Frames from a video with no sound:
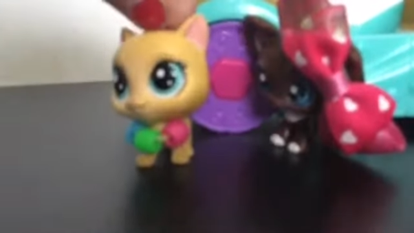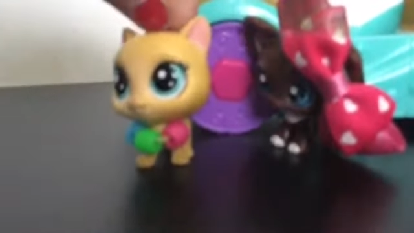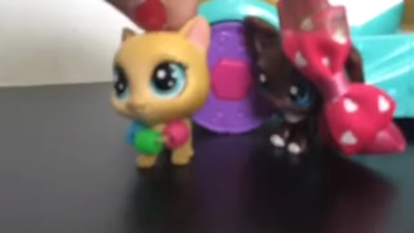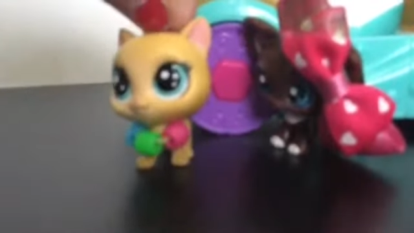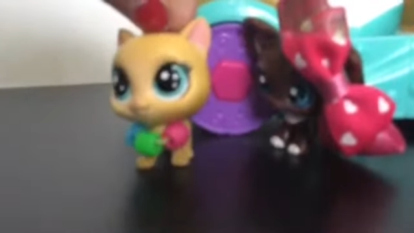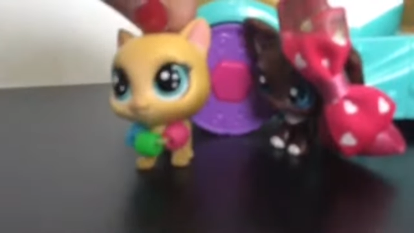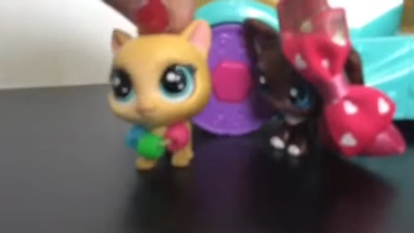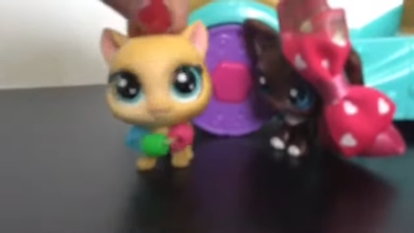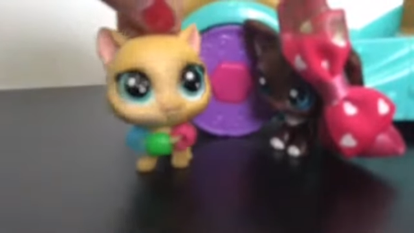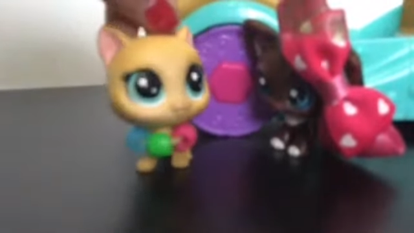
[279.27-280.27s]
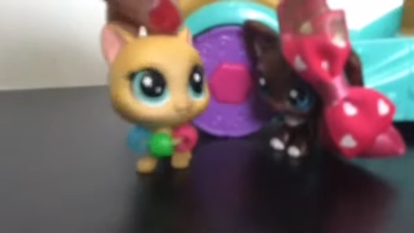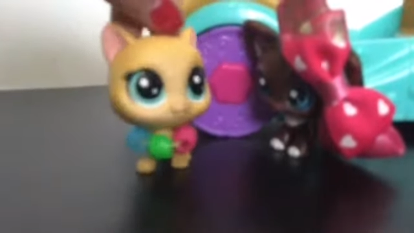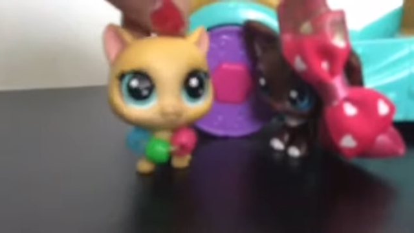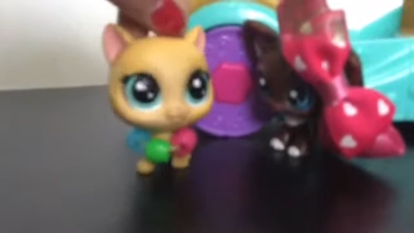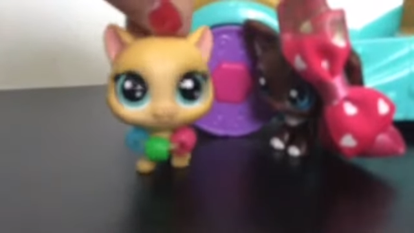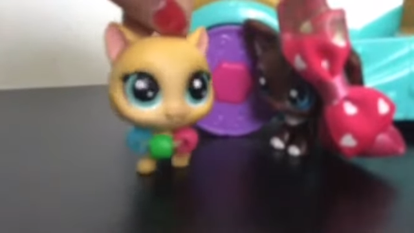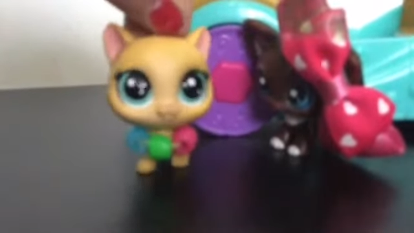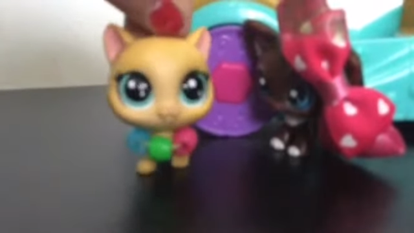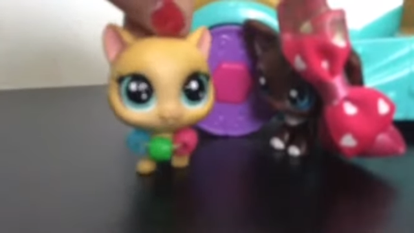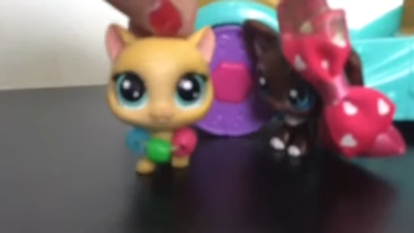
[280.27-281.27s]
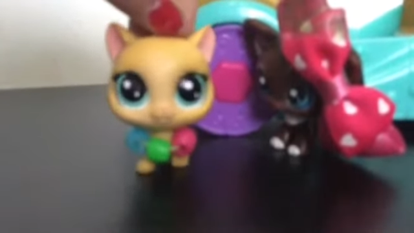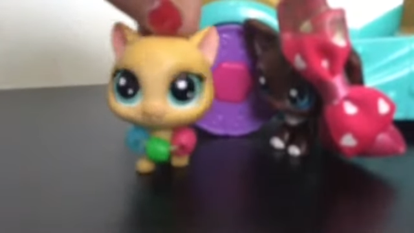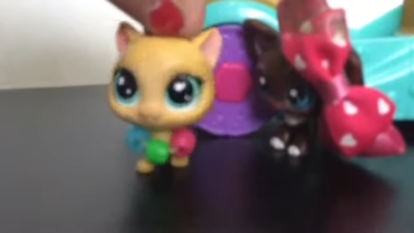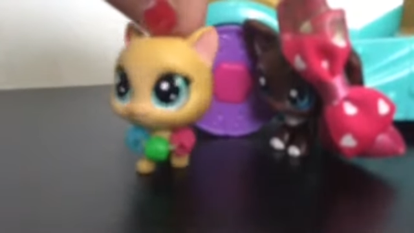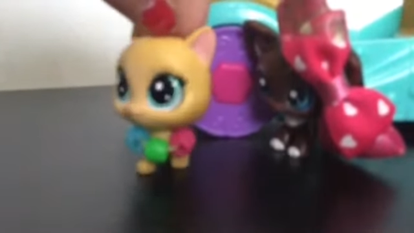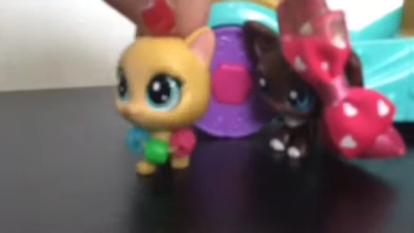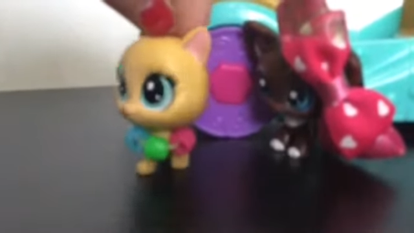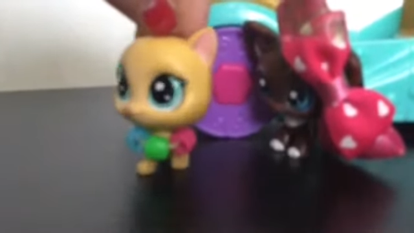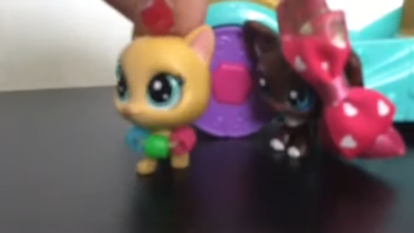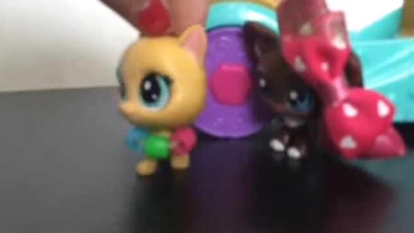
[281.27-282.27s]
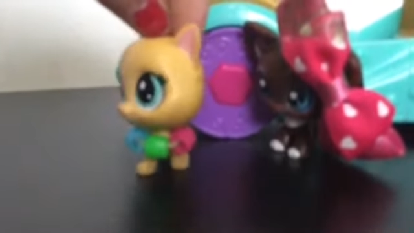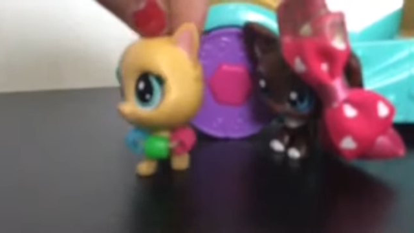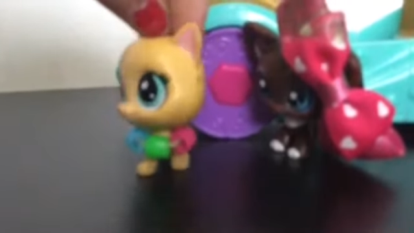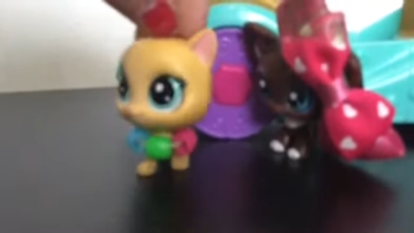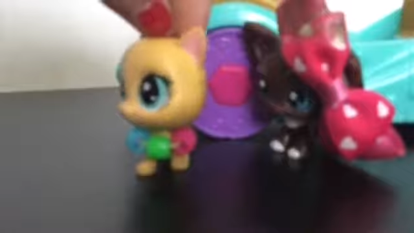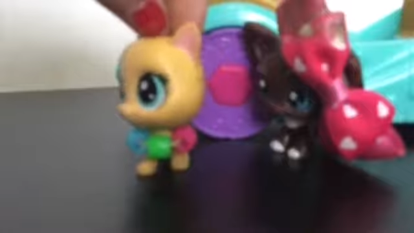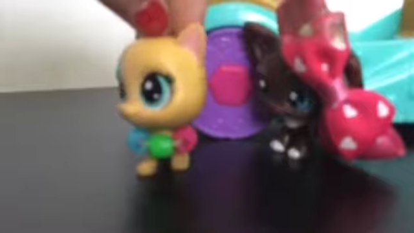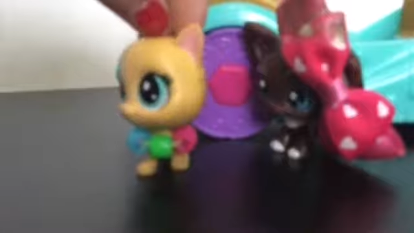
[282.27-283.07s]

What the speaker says: (no speaker visible)